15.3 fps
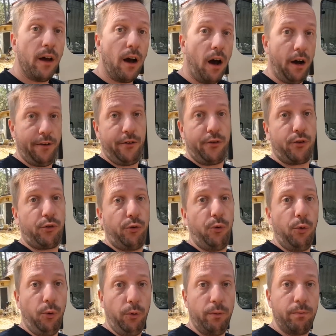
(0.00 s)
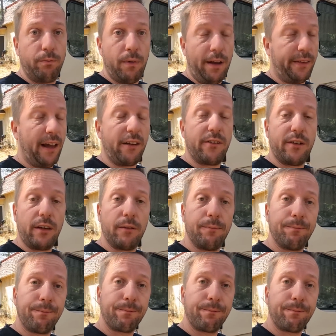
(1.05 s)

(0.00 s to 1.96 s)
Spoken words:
unscrew, and that's it.